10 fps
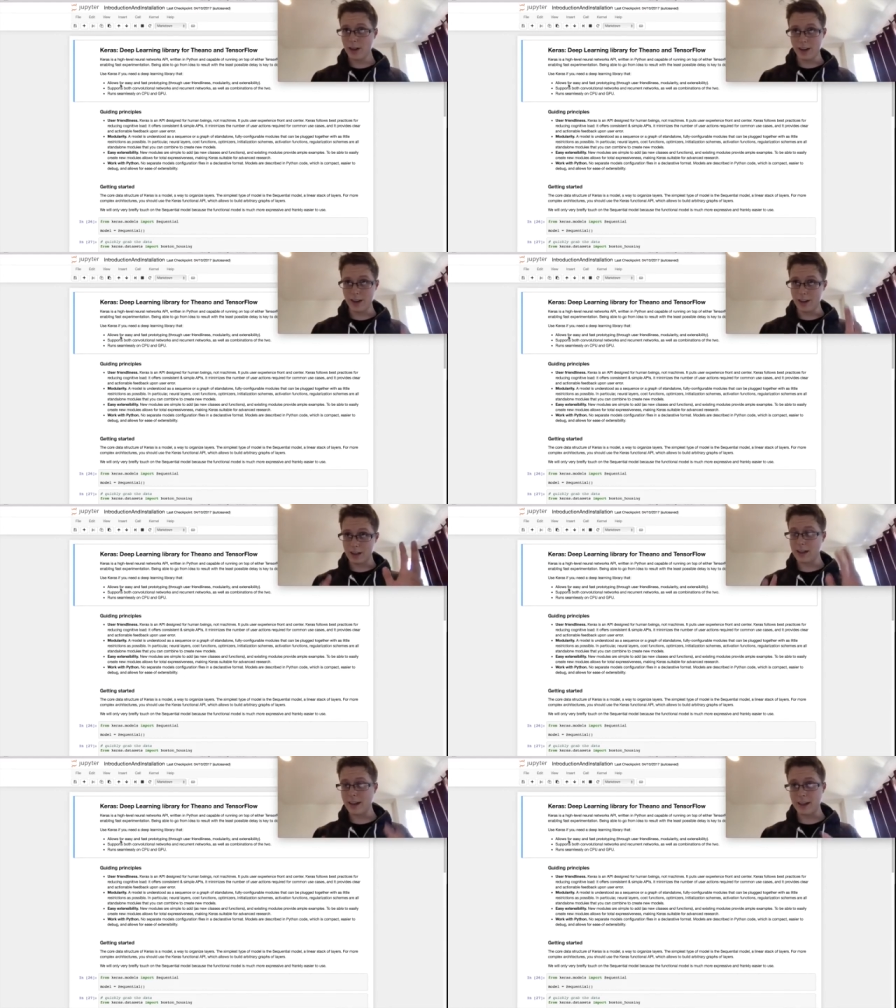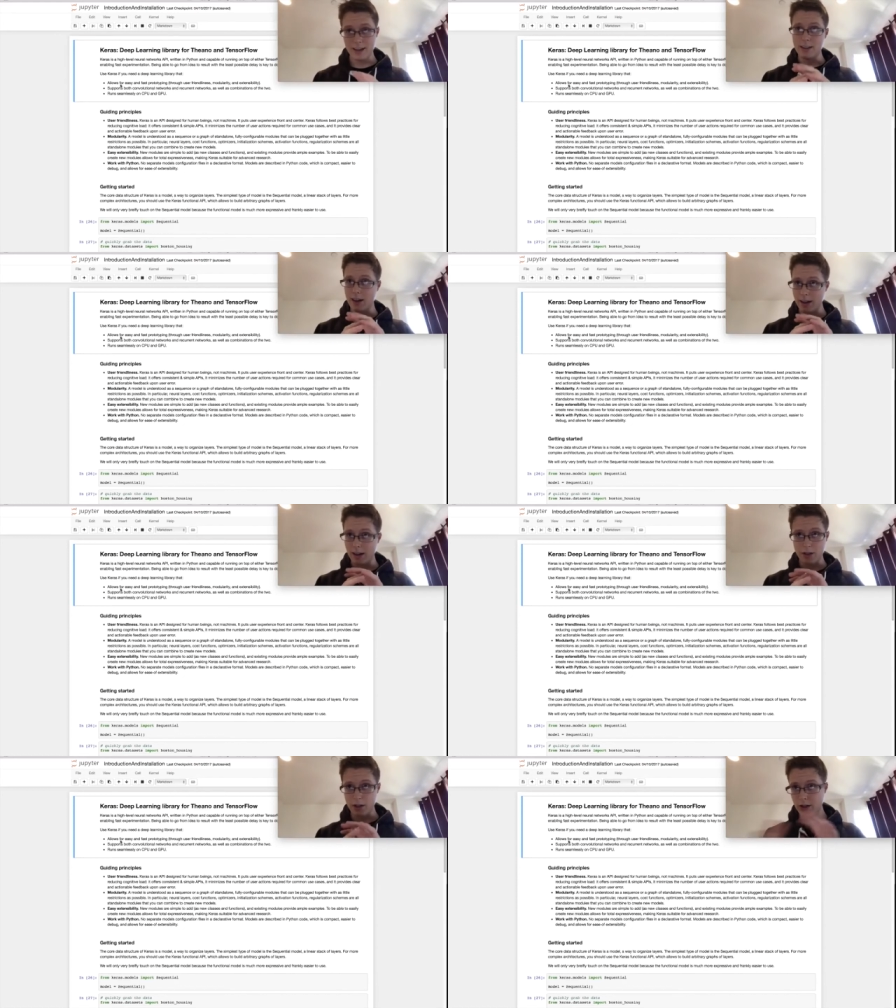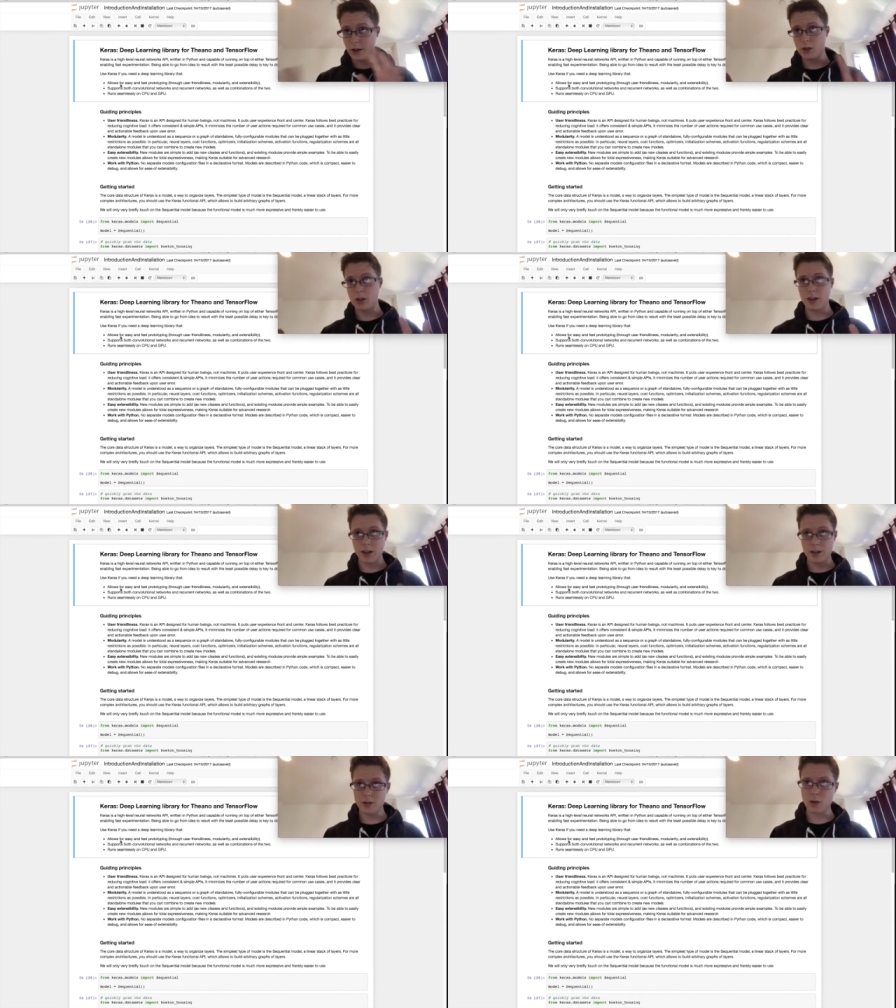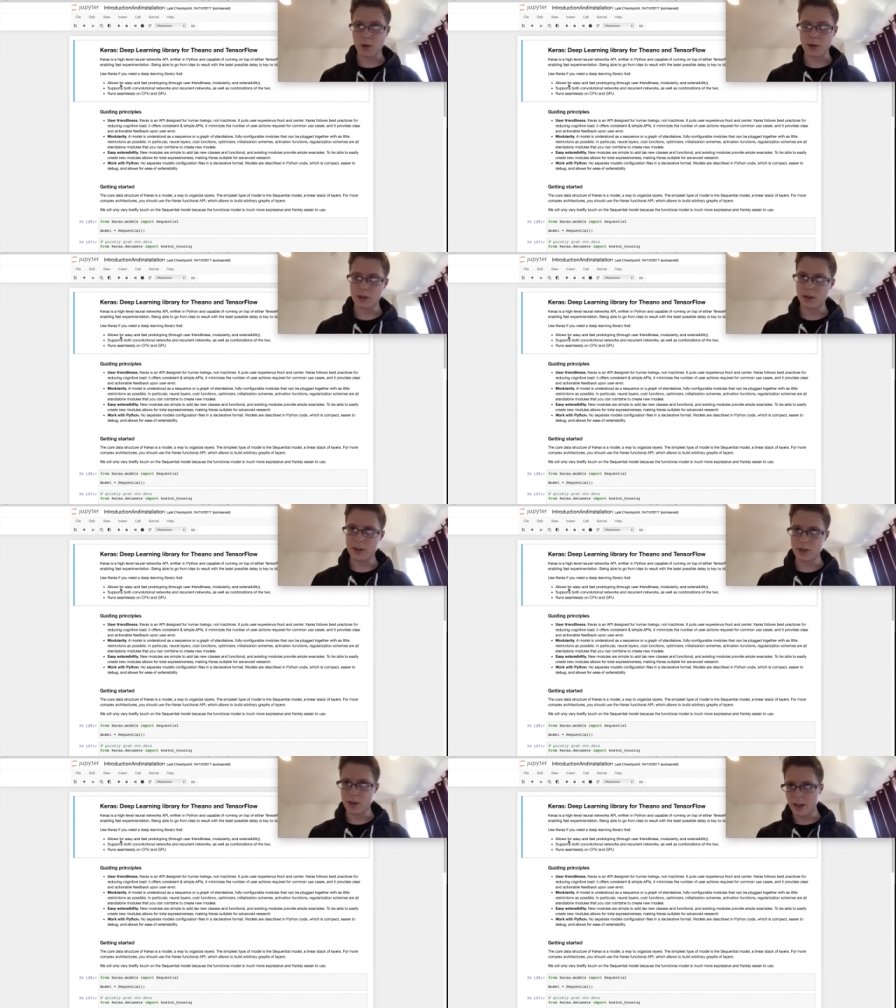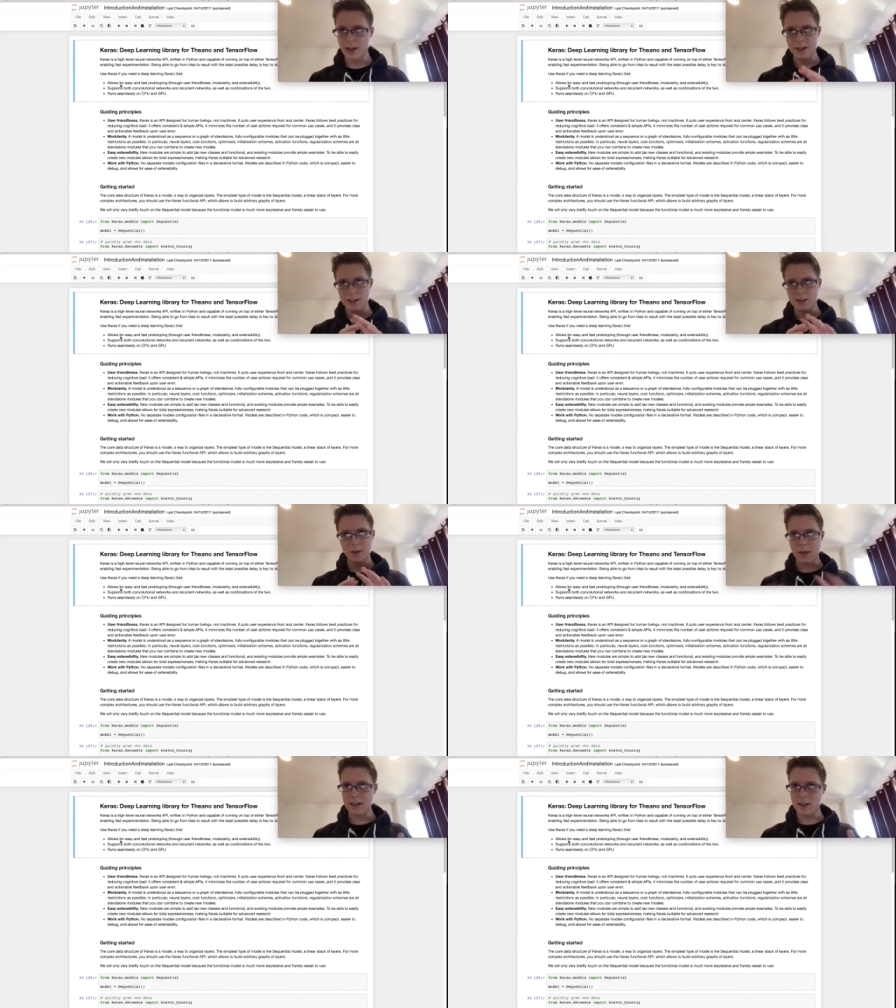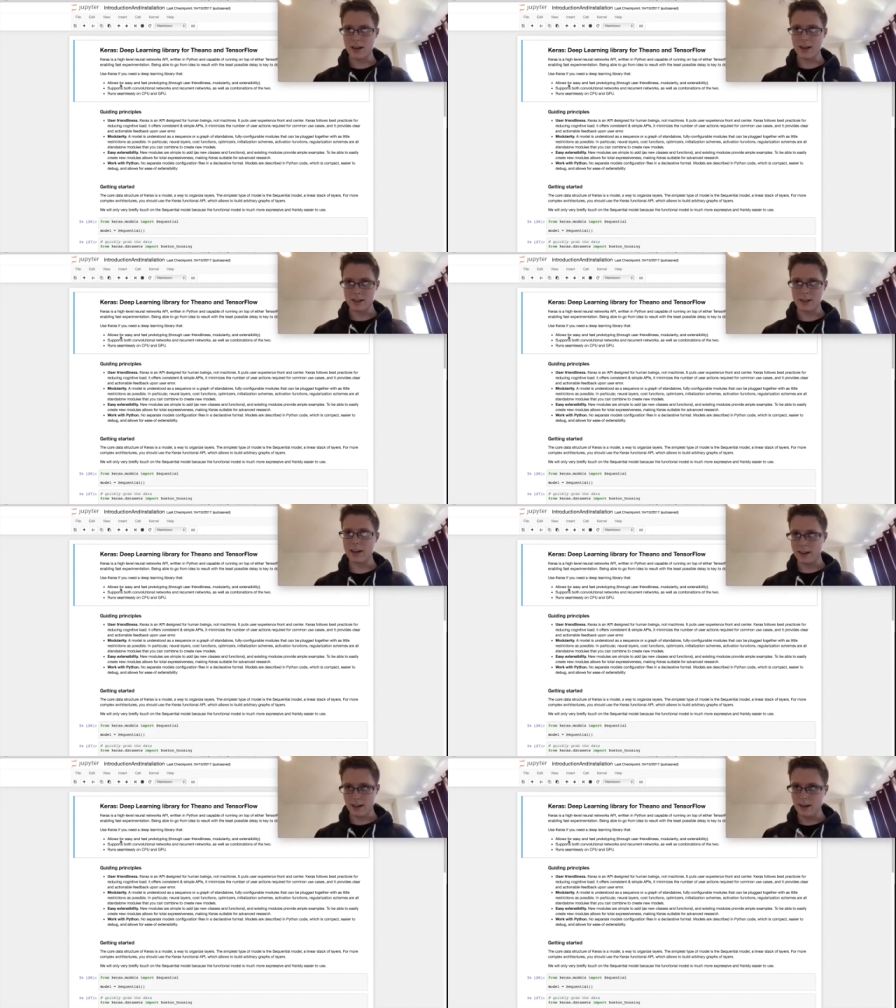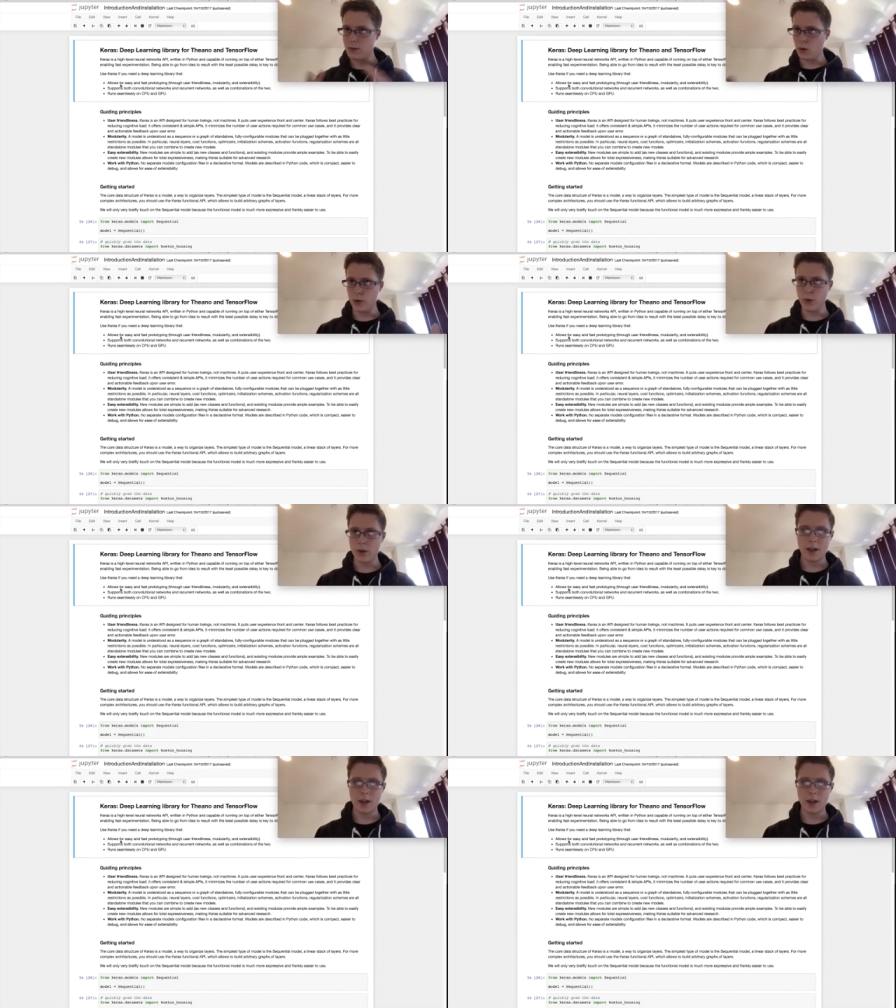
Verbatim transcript: Uh, click it. it uh, I've done a huge uh, tutorial series on it. It's amazing and exciting and woohoo.